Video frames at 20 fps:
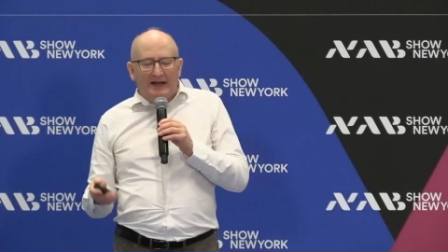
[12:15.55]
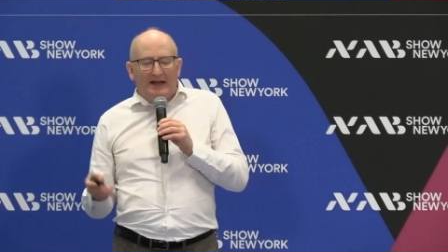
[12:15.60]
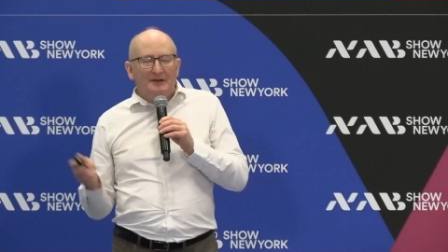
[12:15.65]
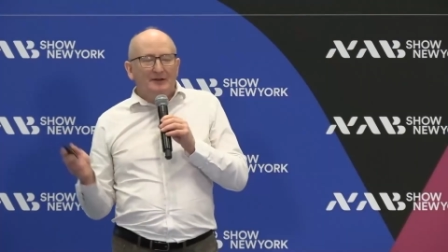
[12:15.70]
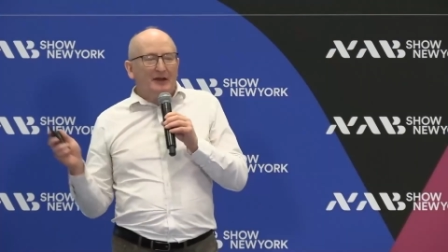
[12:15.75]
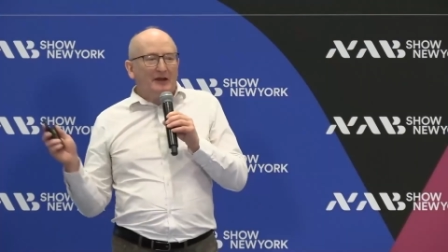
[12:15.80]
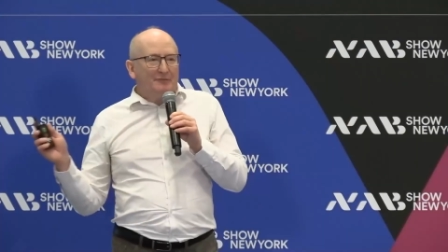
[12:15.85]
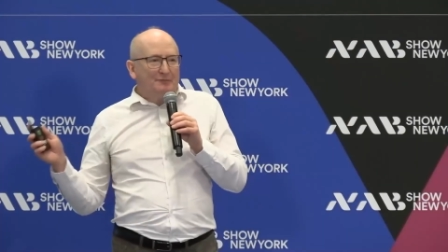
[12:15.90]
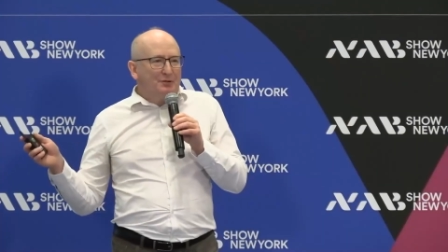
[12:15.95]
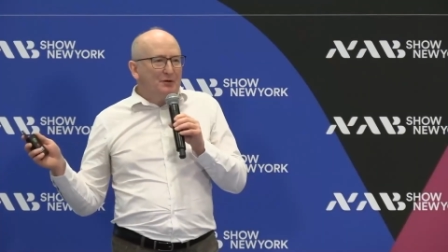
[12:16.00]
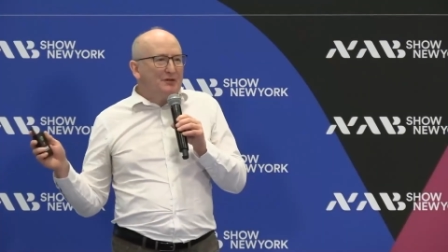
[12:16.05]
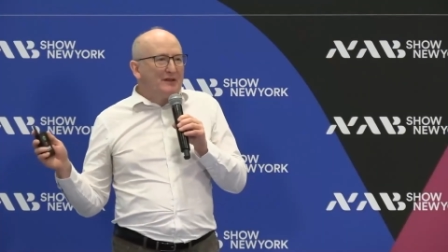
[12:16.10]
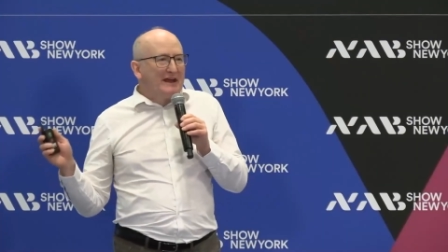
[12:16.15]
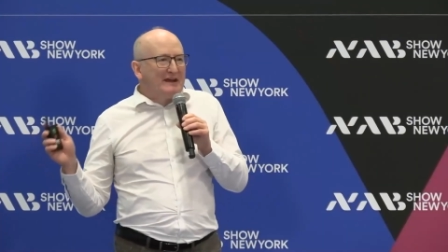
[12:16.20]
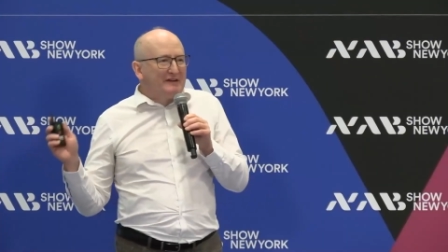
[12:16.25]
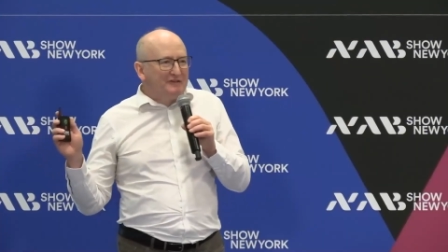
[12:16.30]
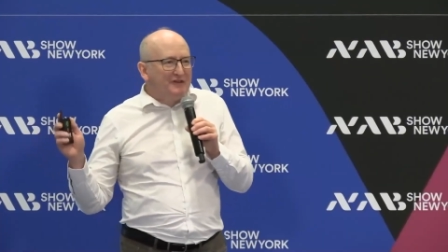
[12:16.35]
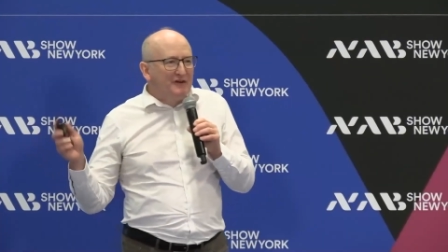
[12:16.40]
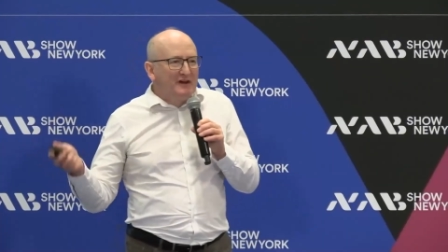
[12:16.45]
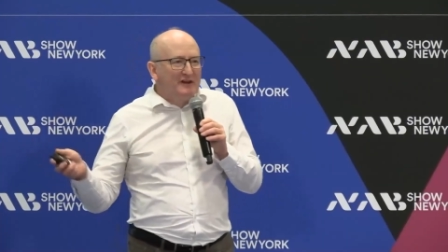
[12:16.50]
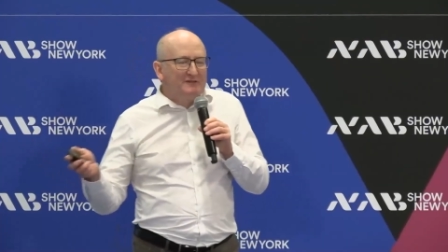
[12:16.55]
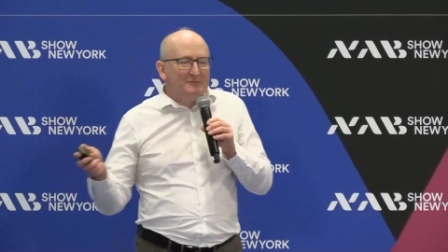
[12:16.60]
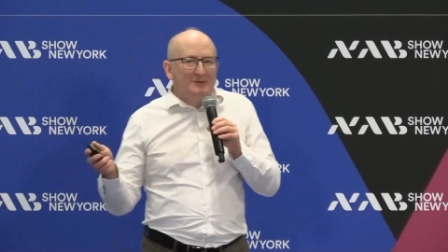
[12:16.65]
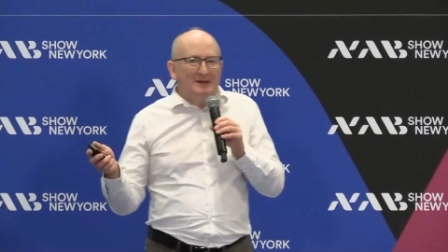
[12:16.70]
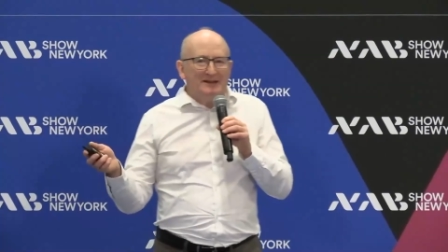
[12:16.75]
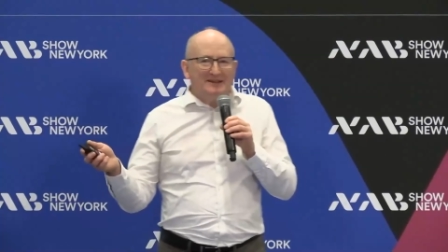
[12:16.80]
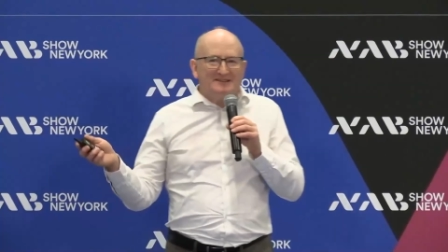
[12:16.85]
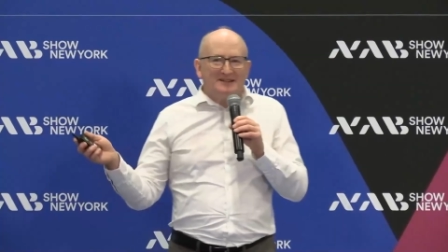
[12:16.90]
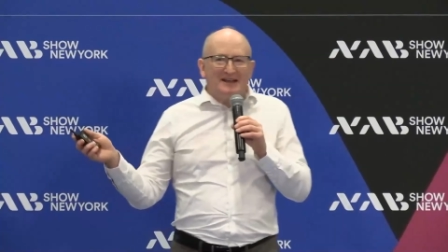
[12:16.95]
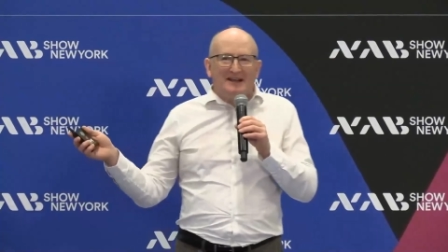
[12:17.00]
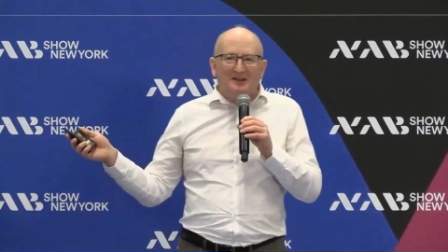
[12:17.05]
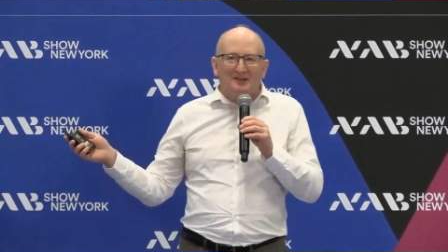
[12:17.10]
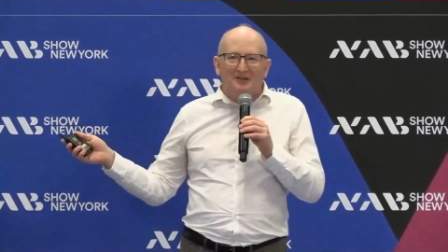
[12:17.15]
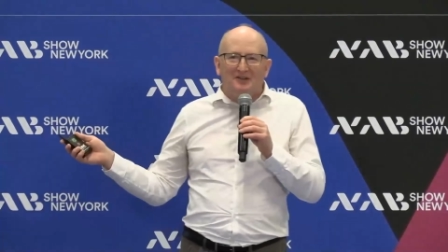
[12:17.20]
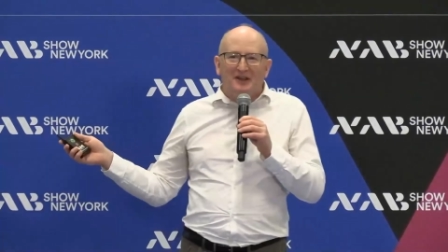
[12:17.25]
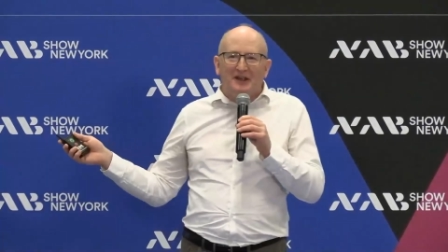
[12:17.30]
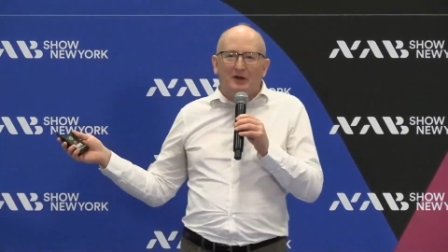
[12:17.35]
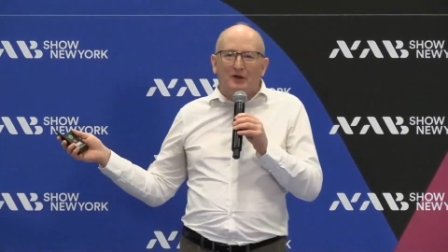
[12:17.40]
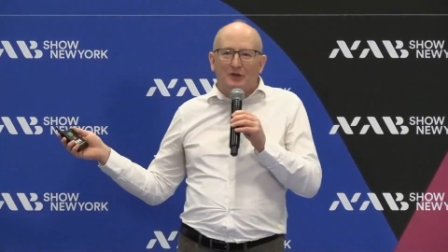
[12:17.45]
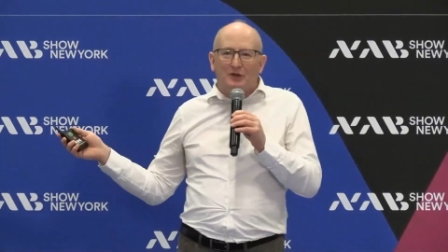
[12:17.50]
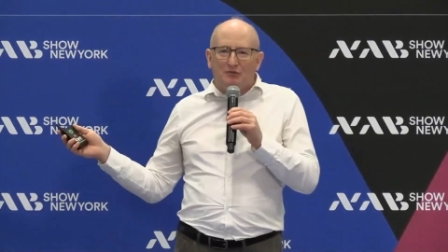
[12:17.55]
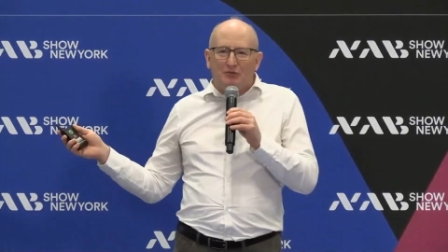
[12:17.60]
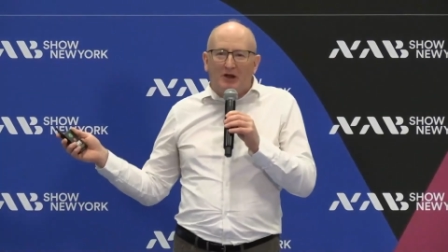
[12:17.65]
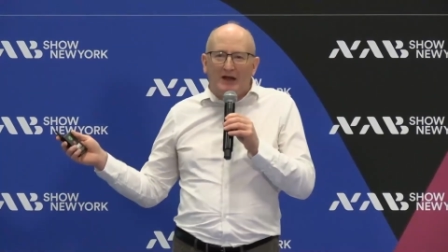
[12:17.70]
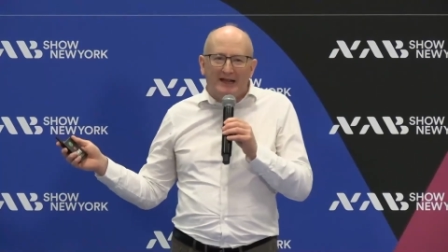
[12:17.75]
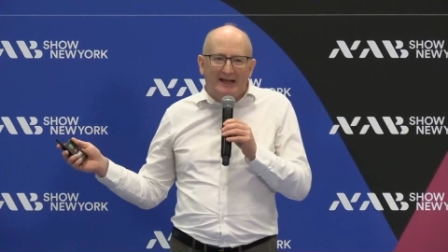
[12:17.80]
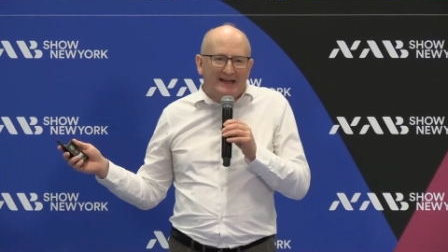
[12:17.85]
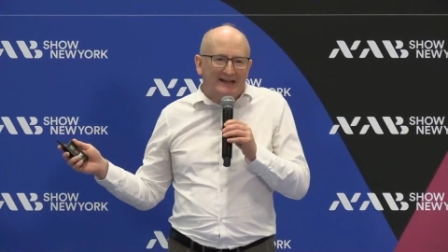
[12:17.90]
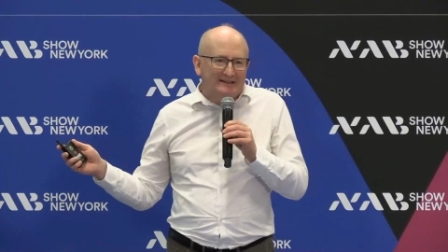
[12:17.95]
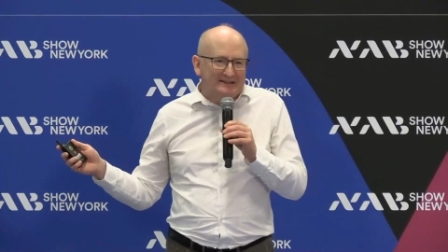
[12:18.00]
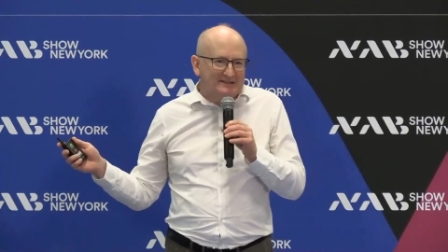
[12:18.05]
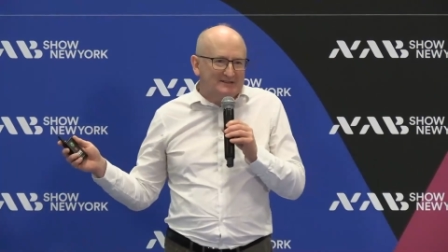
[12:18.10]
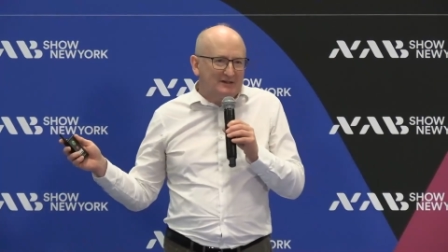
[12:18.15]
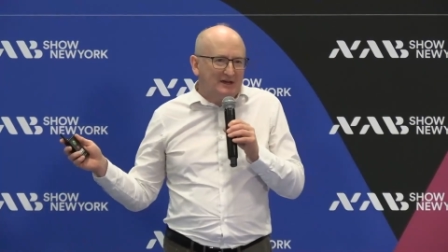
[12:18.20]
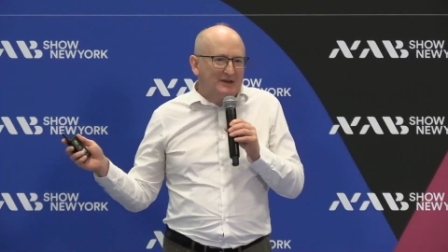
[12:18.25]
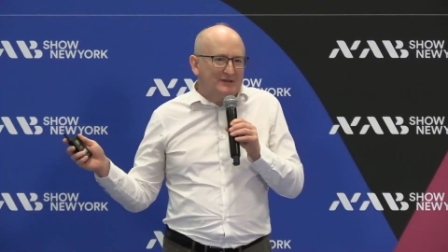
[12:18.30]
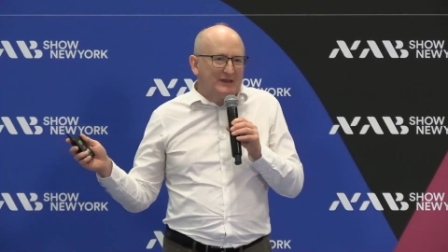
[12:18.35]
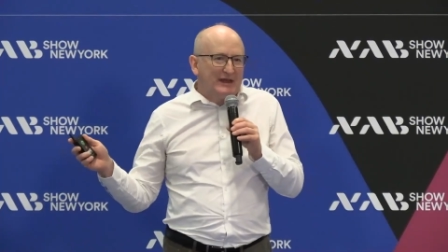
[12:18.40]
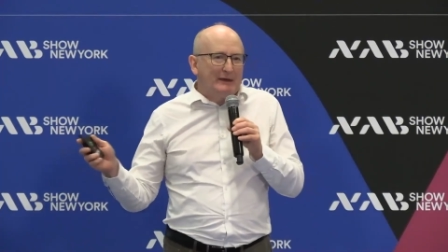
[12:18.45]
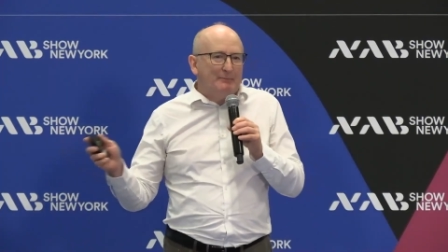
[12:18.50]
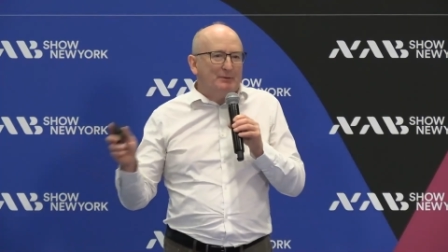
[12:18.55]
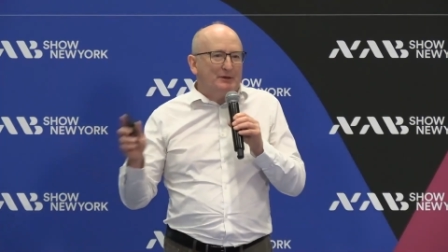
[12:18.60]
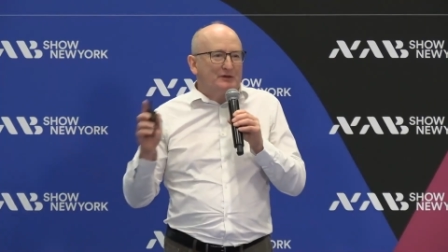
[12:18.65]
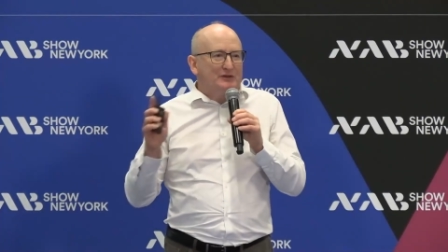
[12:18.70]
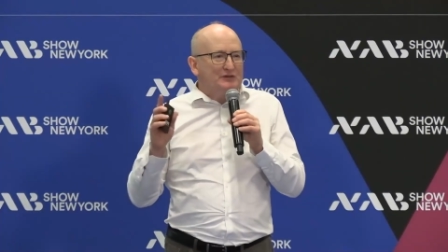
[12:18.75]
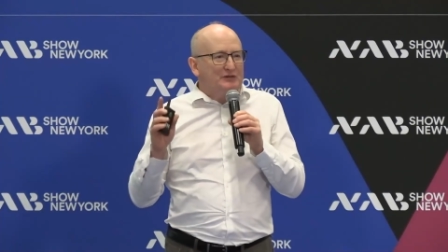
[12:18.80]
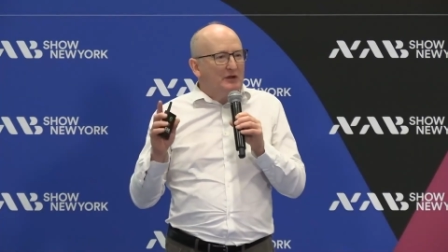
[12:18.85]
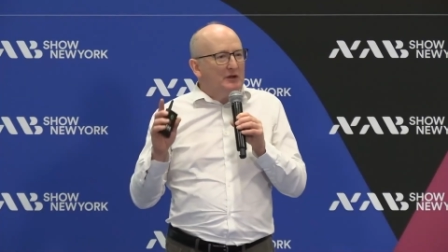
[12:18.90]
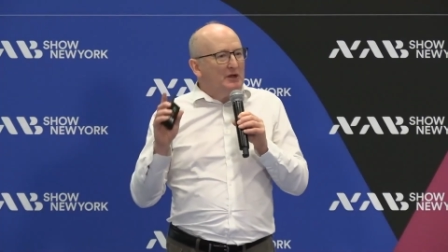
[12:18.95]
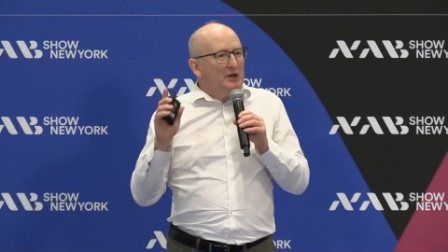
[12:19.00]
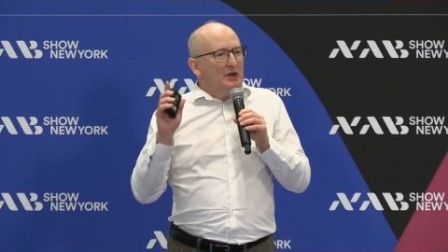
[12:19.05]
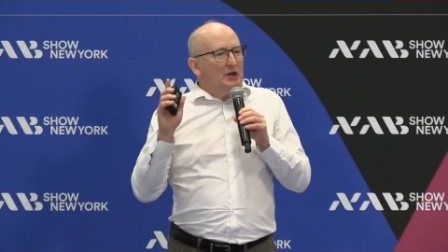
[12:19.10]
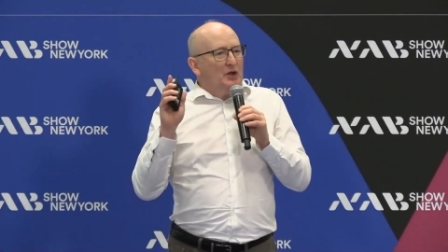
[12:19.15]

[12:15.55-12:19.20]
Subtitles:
And I've put that 5 millisecond thing on the right hand side there, because